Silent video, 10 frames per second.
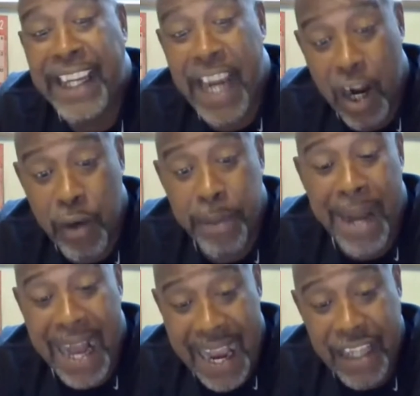Curran, my
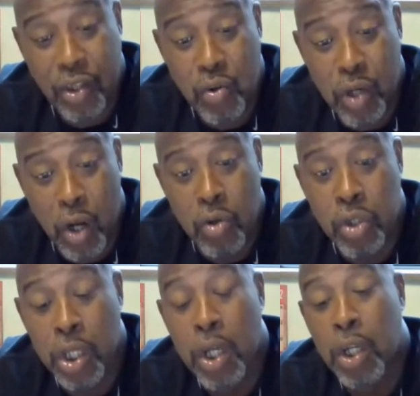high school coach,
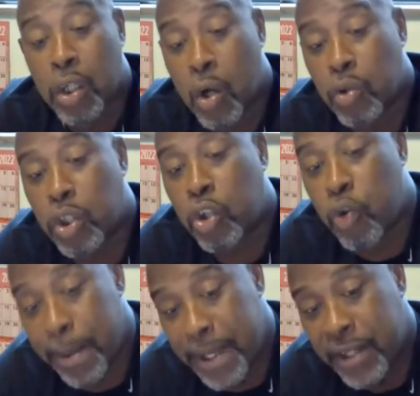Coach
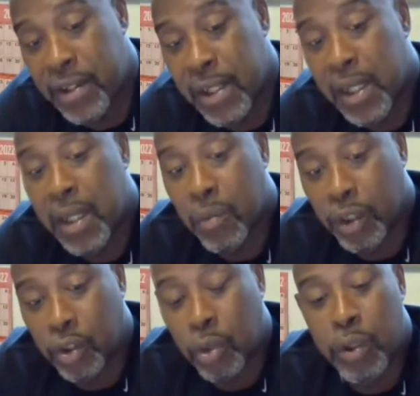Cremins,
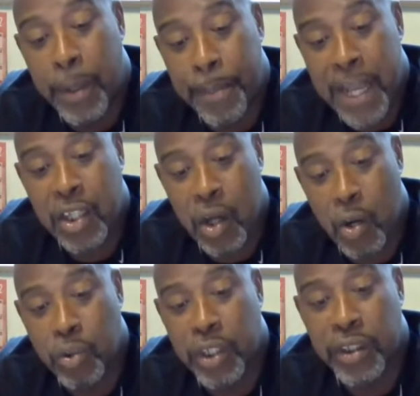was 2 of the best
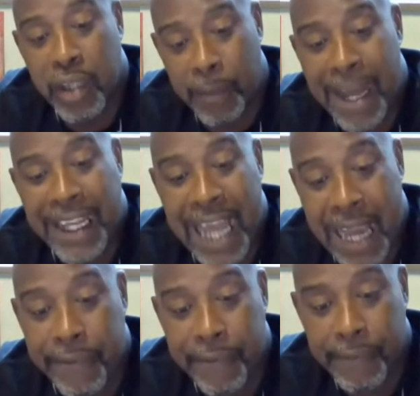coaches of my life.